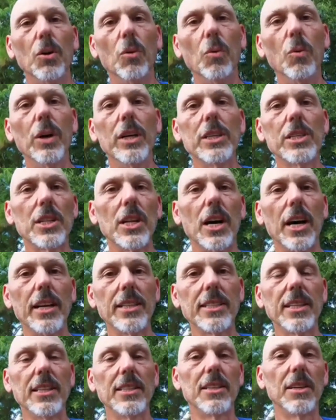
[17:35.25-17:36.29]
was
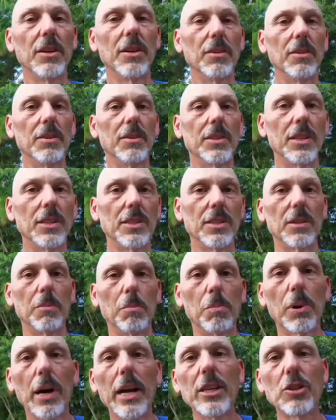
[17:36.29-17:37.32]
not, since
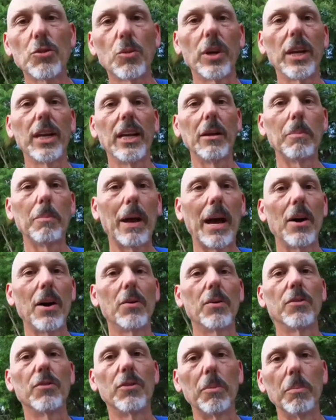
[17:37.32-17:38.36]
the brakes were getting
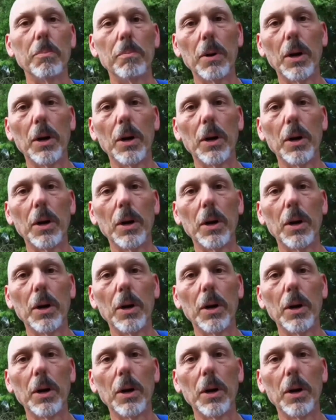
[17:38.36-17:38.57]
power from